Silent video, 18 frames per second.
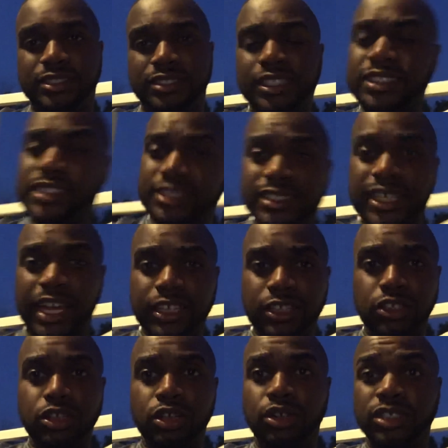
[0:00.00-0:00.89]
This is how
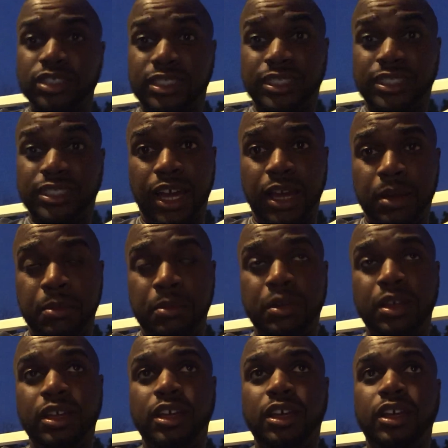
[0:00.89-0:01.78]
you know it's time
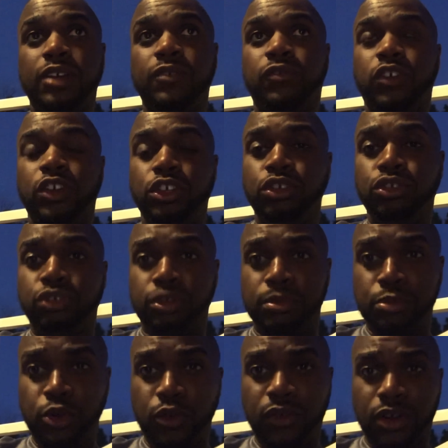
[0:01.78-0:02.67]
for you to
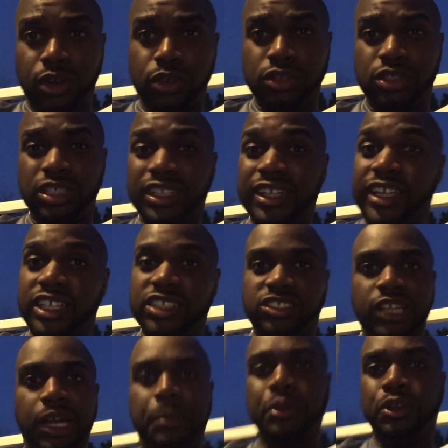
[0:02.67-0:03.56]
move on to the next
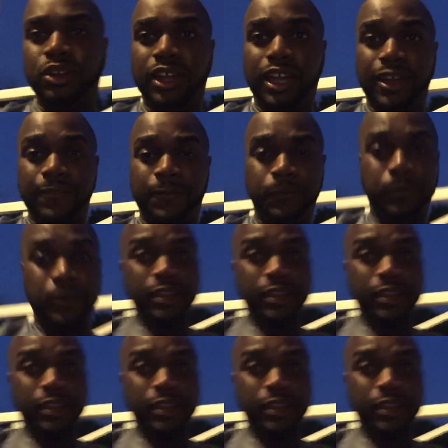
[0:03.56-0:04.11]
chapter in your life.